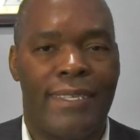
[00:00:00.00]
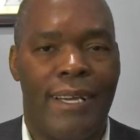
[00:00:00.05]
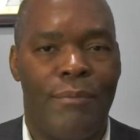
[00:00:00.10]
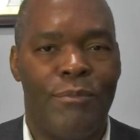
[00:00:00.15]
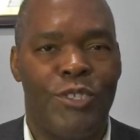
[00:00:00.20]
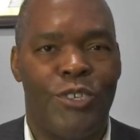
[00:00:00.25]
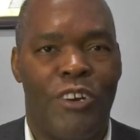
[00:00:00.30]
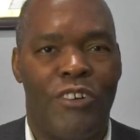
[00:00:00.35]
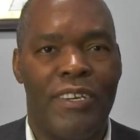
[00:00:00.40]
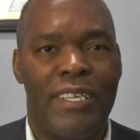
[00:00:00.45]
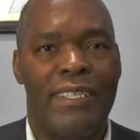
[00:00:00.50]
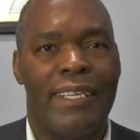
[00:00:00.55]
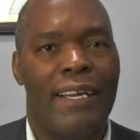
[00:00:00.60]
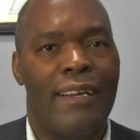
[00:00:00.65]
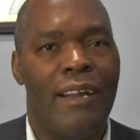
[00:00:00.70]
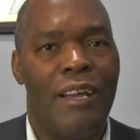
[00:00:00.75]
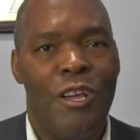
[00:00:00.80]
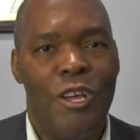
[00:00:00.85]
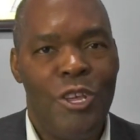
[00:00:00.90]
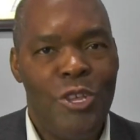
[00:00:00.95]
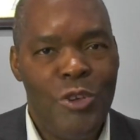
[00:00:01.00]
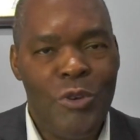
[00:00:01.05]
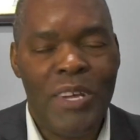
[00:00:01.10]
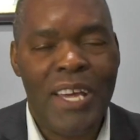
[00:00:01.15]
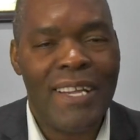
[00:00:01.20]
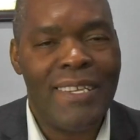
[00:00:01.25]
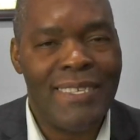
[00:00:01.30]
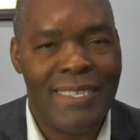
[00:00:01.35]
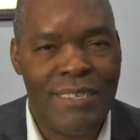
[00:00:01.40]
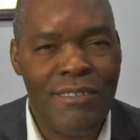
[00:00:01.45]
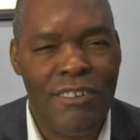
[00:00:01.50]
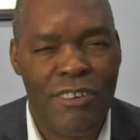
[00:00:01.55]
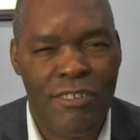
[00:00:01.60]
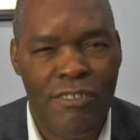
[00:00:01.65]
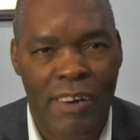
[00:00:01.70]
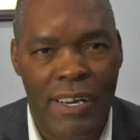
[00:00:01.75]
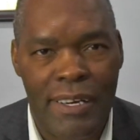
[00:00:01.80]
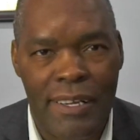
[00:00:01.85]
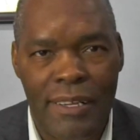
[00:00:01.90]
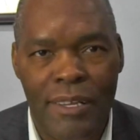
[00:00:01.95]
I'm sorry, then you get 0
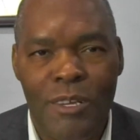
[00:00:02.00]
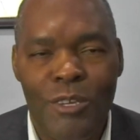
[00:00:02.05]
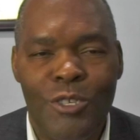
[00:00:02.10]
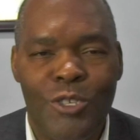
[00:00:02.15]
credit.